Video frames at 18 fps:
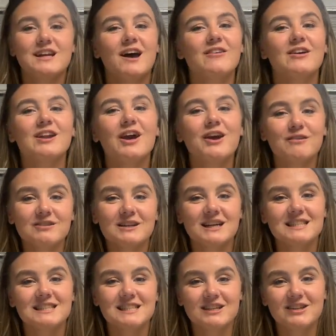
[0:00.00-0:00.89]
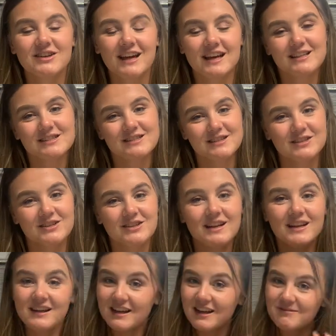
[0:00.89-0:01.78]
and hopefully I'll see you again soon.
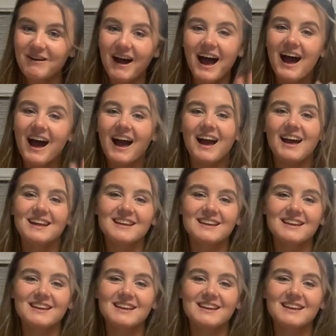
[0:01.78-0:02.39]
Bye!